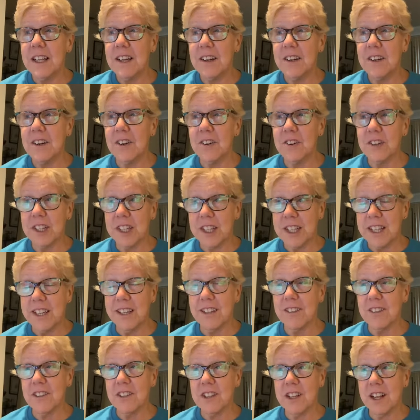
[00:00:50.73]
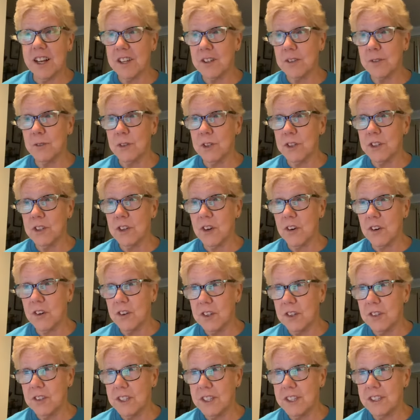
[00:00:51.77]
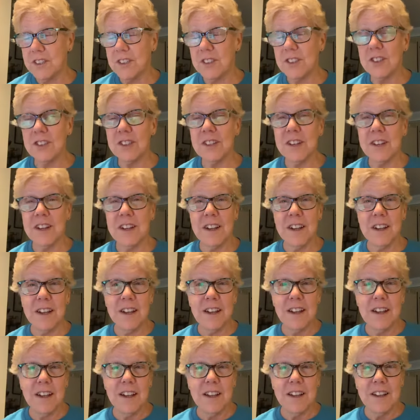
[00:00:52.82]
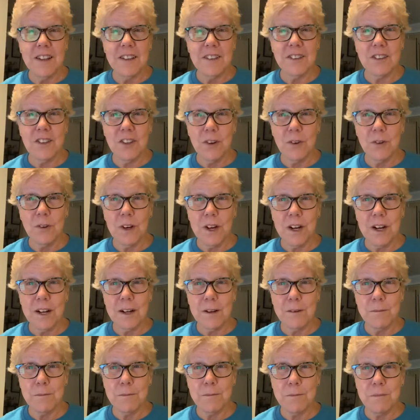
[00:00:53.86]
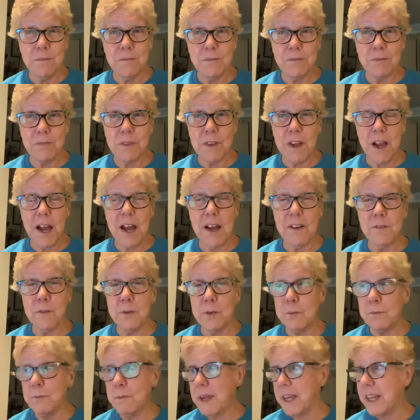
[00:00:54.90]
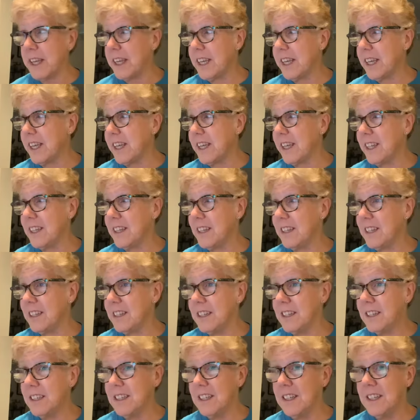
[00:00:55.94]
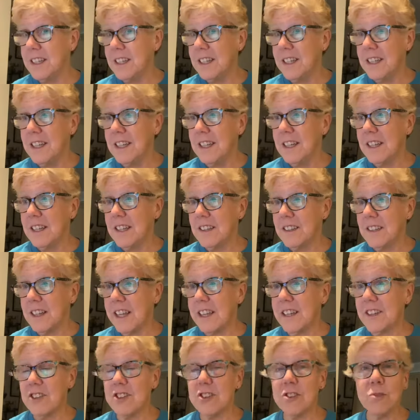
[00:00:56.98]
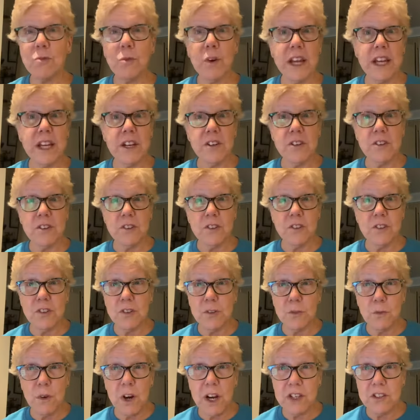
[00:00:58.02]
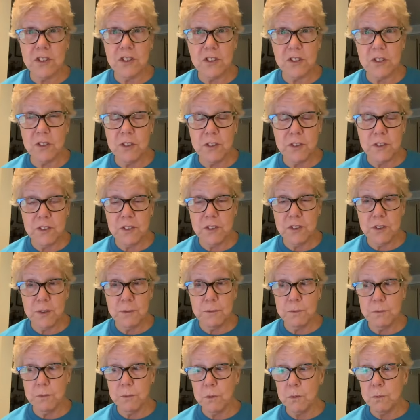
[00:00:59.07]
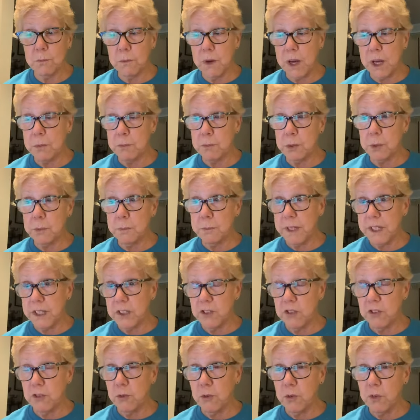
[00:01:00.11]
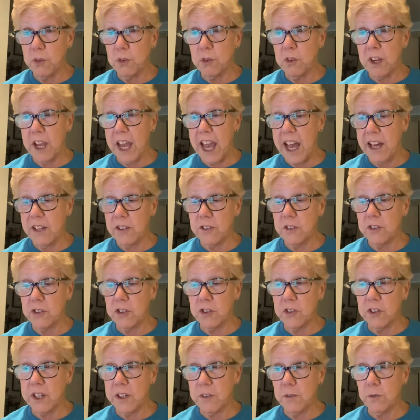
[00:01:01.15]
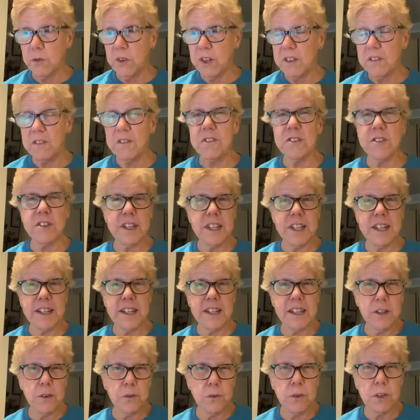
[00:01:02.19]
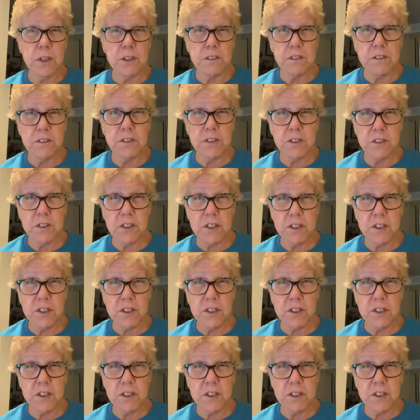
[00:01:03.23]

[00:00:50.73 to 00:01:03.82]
or it is, Clockwork Orange. So, I've been making like squares or washcloths from my perpetual calendar. I have one for knitting and one for